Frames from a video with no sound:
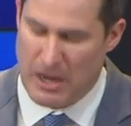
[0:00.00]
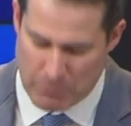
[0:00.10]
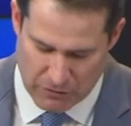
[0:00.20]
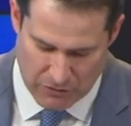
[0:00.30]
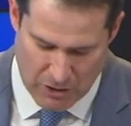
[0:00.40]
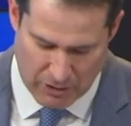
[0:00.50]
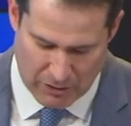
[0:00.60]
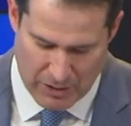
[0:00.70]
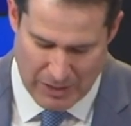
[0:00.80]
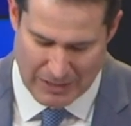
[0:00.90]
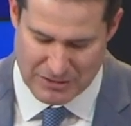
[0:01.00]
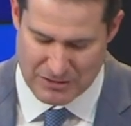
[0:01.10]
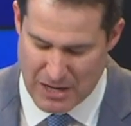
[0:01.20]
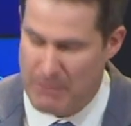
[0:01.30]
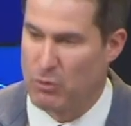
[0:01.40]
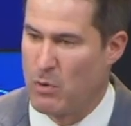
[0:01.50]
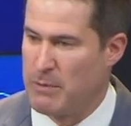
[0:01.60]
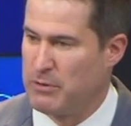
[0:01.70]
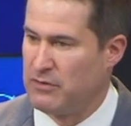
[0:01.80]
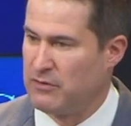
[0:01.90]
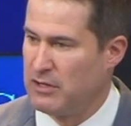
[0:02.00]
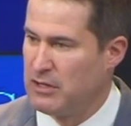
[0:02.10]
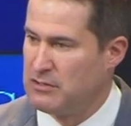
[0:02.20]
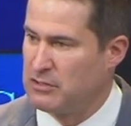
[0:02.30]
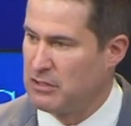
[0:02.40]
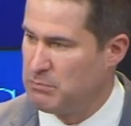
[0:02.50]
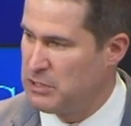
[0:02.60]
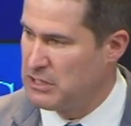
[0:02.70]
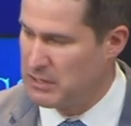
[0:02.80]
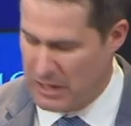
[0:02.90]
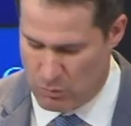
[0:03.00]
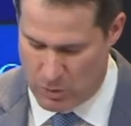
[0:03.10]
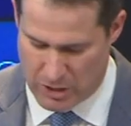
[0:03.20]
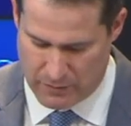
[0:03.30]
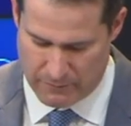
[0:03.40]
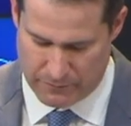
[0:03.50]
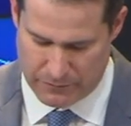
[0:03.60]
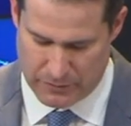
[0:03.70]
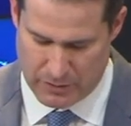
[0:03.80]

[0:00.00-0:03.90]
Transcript: hypersonic, and cyber weapons to compete and win.